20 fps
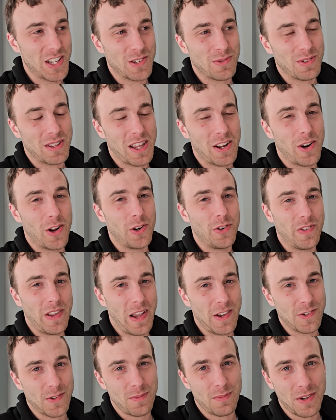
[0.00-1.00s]
that's what that
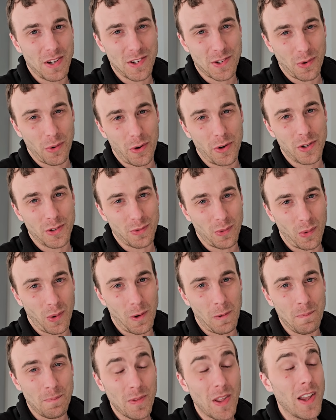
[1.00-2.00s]
100,000 piece order's
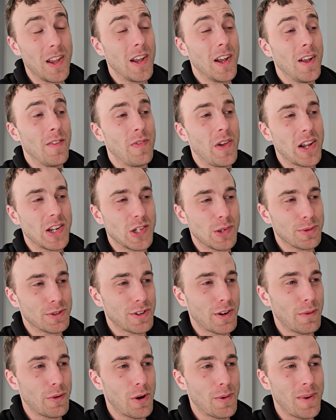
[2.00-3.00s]
for. Thank you so much
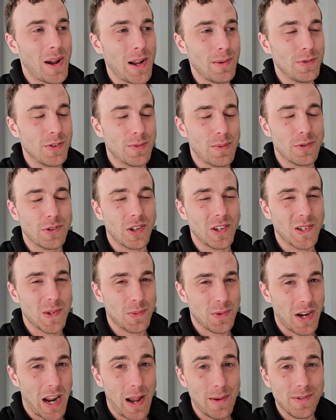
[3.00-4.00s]
for coming on by. Please remember to like,
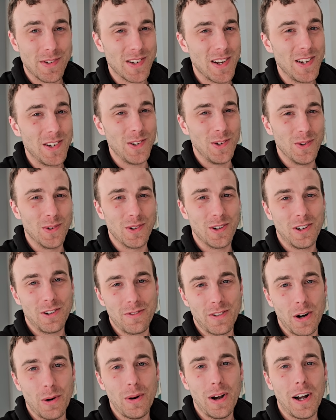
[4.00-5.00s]
subscribe, and stay tuned.
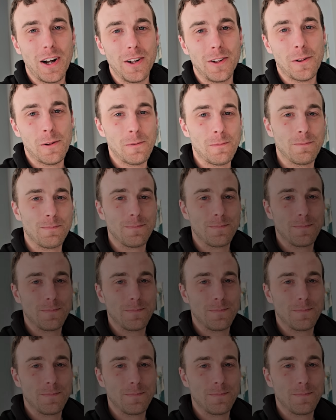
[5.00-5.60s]
Farewell.